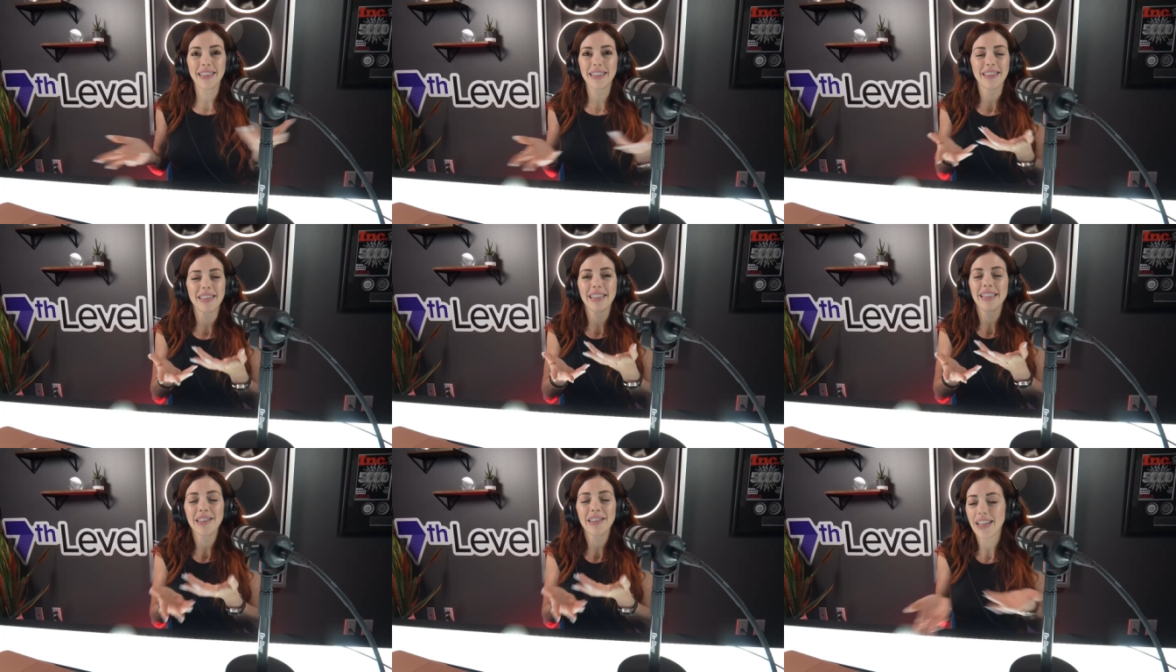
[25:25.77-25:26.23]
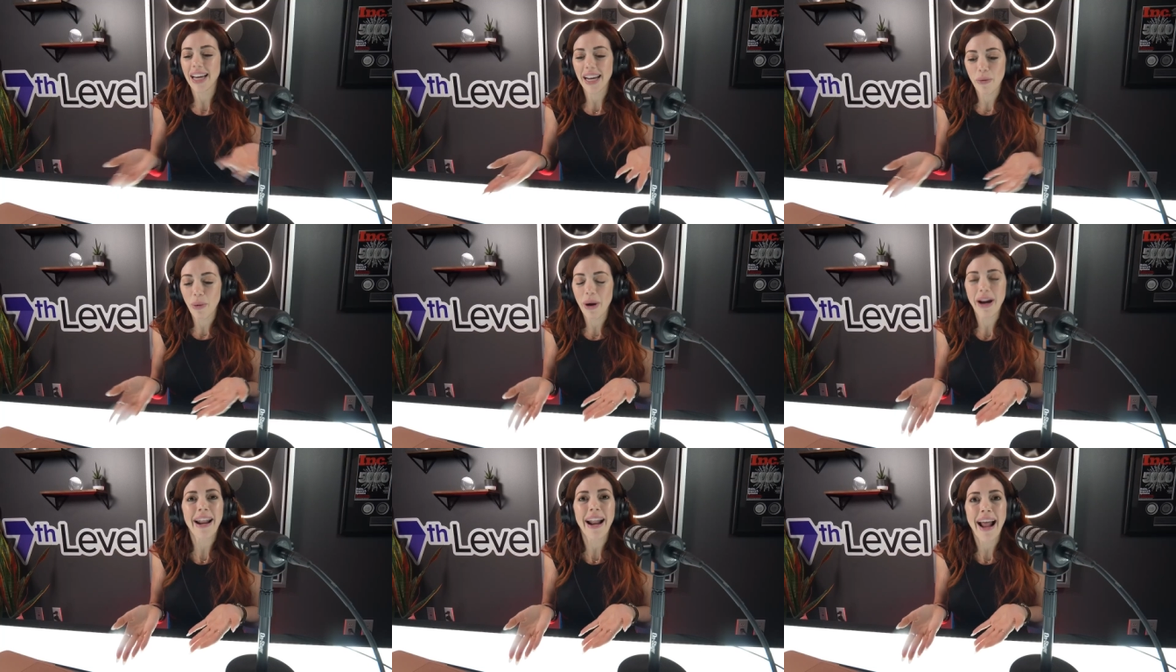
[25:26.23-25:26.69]
because he's
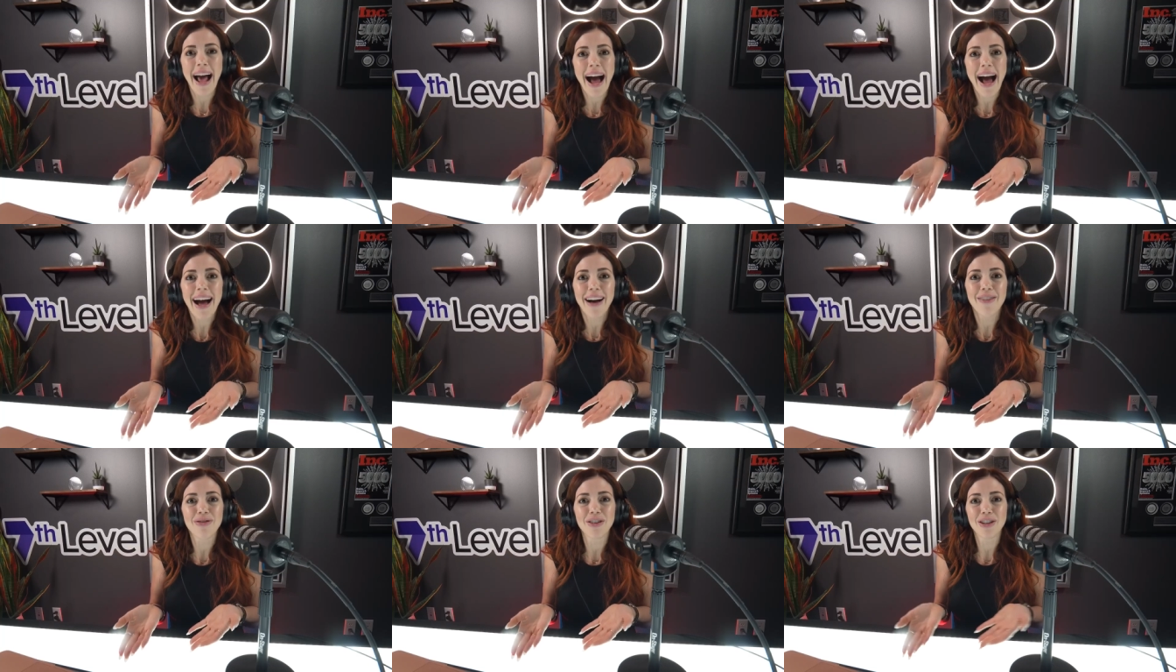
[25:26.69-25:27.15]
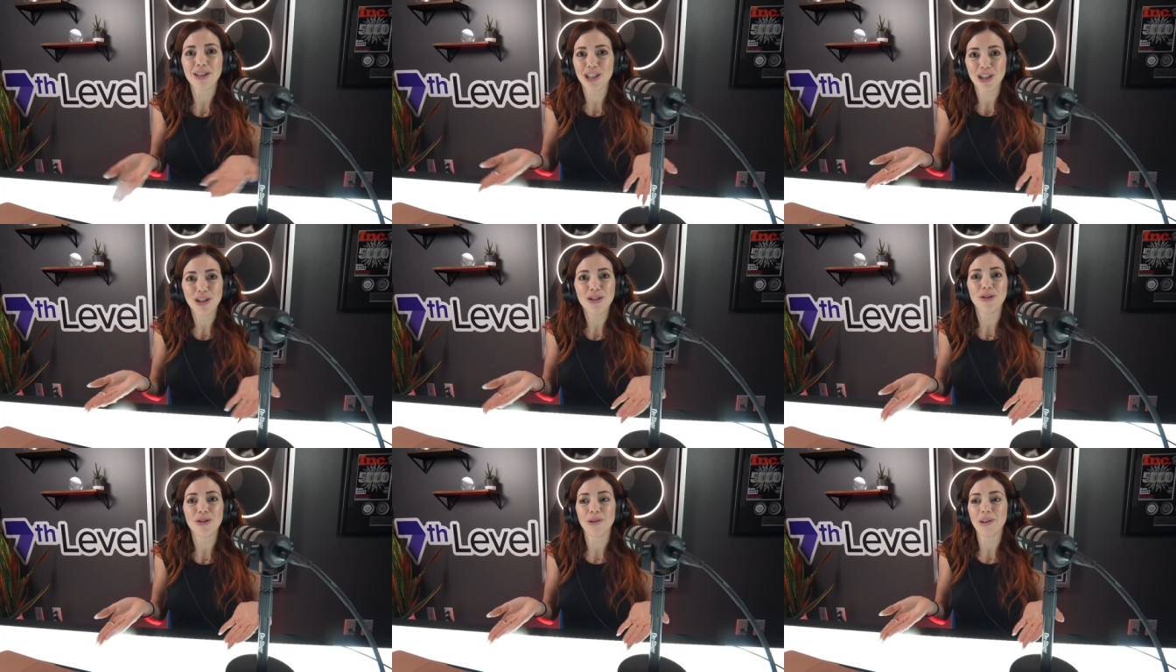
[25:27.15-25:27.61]
like one and a half or
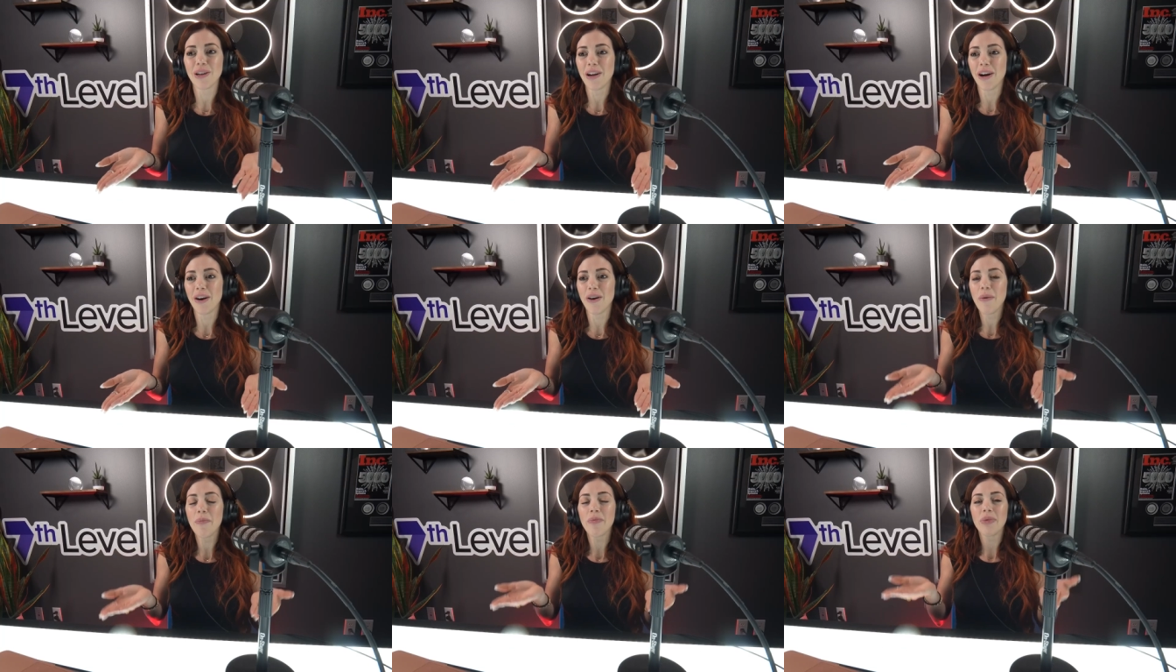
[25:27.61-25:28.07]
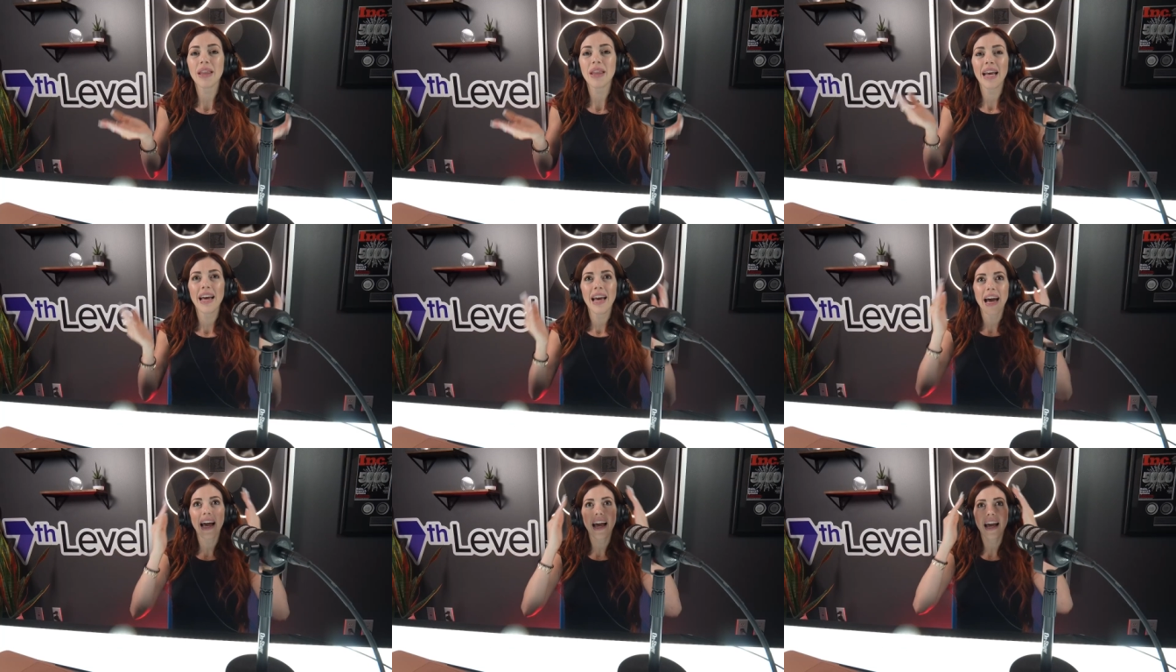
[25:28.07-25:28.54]
two you know
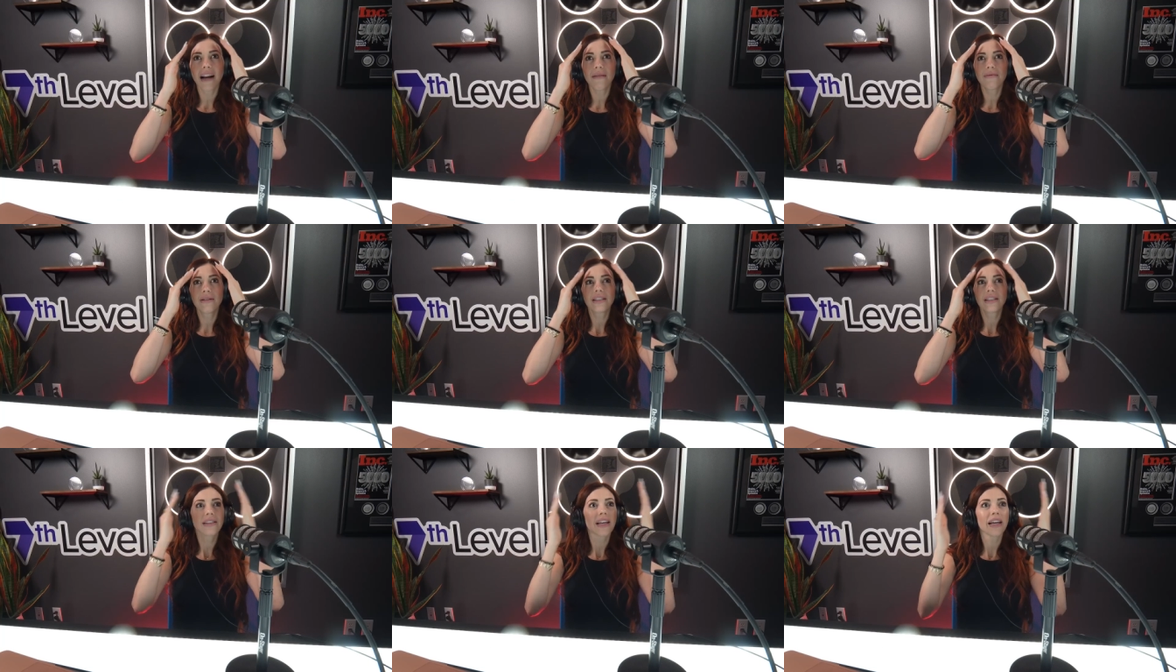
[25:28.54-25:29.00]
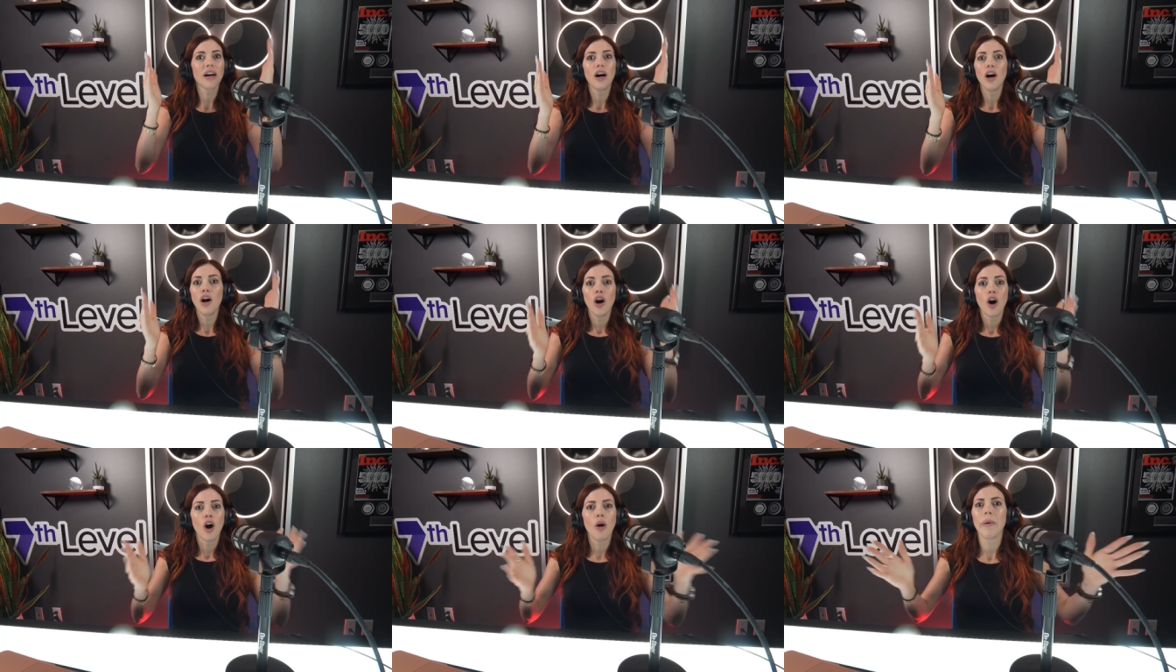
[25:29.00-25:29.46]
and i'm just like
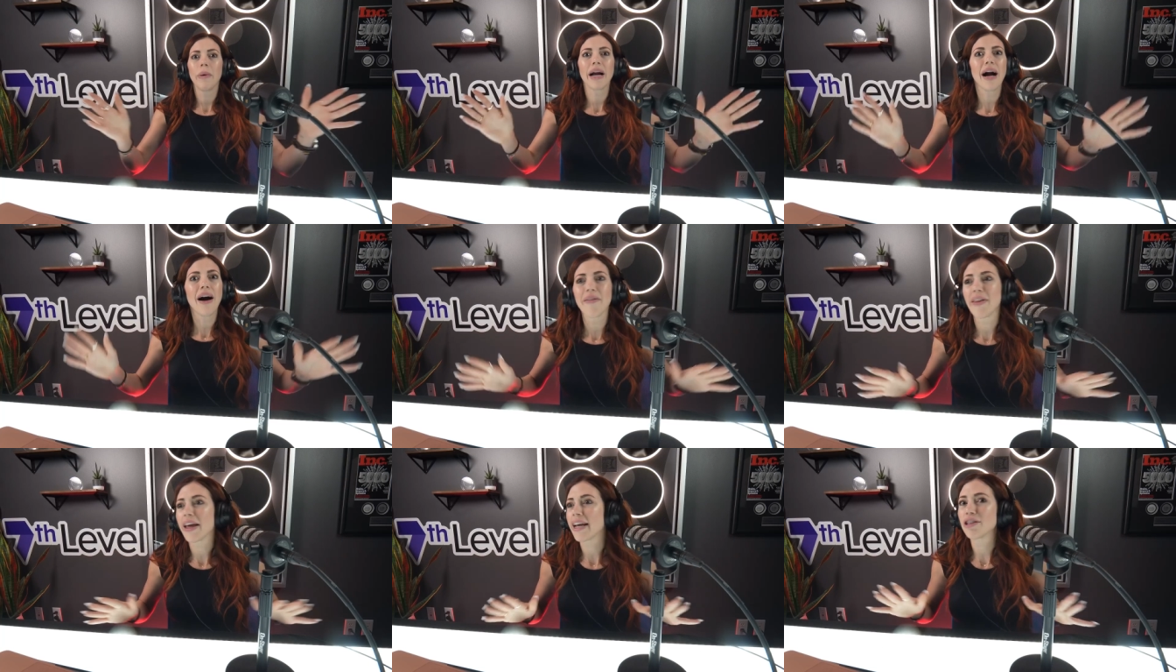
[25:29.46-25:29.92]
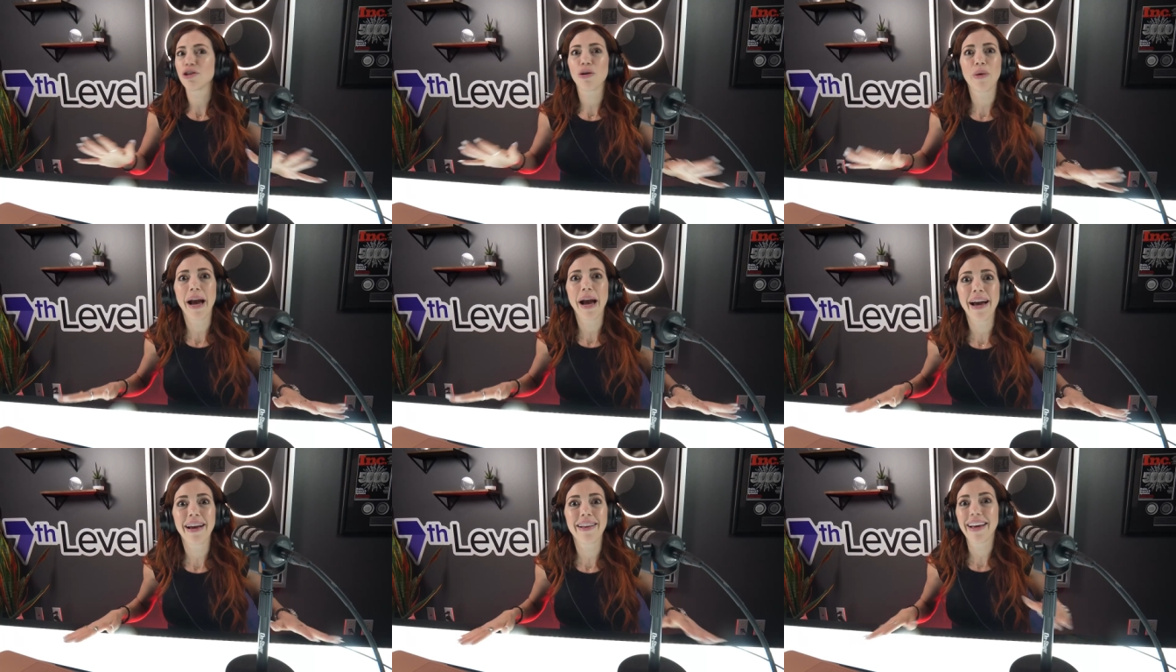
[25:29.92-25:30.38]
oh my god like it's
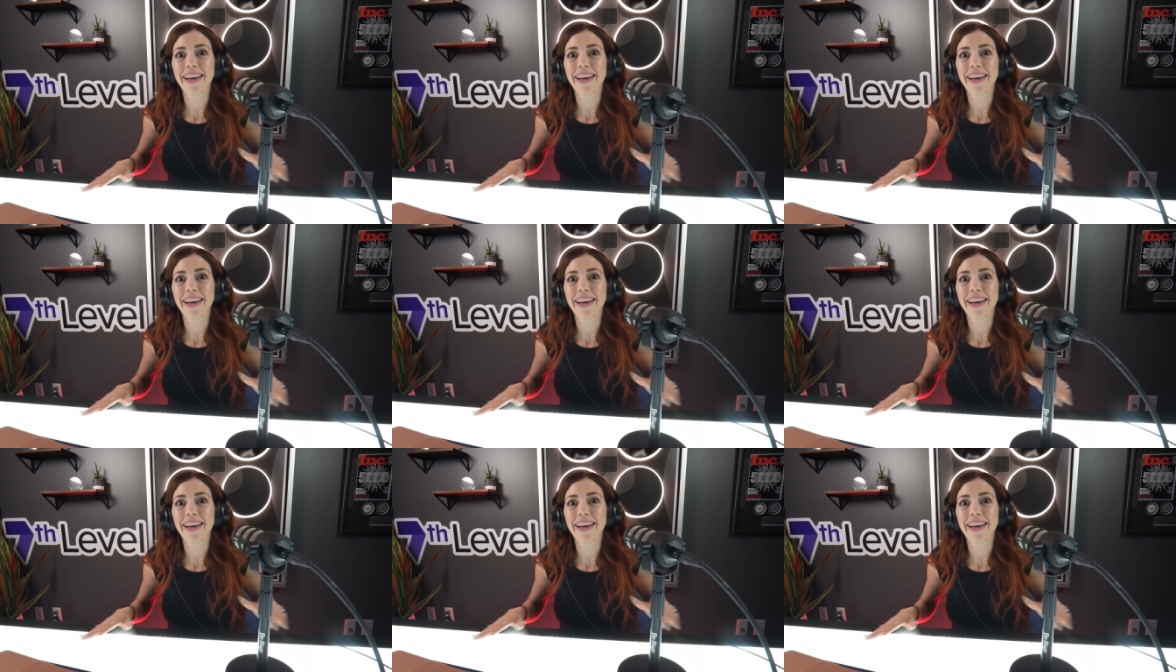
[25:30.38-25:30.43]
okay